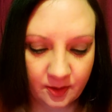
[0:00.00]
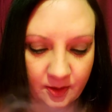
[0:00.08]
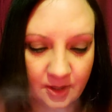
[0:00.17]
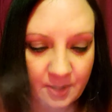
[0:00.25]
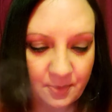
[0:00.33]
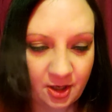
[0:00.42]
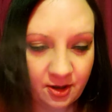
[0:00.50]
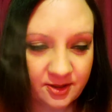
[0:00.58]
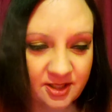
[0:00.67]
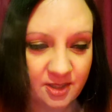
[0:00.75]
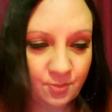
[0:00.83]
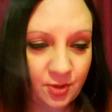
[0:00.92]
I'm hearing
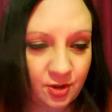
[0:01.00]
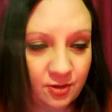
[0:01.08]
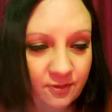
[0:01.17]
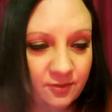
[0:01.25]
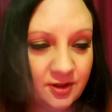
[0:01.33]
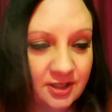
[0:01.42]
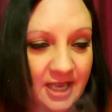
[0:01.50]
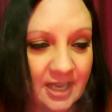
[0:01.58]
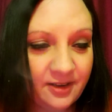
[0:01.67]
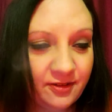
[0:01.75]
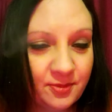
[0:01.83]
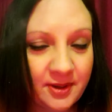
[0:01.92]
It's a Beautiful
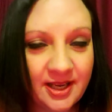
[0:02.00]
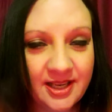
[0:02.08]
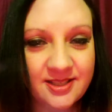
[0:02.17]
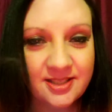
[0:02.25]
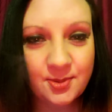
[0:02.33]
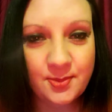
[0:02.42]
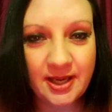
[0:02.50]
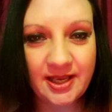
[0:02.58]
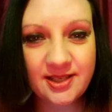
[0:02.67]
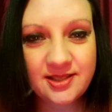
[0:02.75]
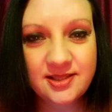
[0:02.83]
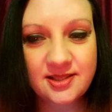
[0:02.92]
Life by Ace of
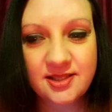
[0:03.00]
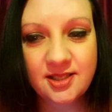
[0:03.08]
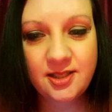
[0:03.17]
Base.